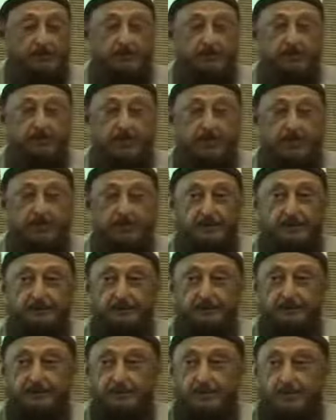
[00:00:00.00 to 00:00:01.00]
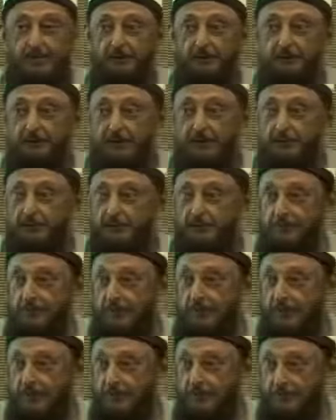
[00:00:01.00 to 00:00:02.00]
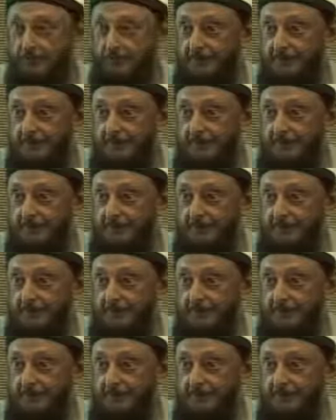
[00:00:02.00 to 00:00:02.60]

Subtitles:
because this hadith is in conflict with the Quran.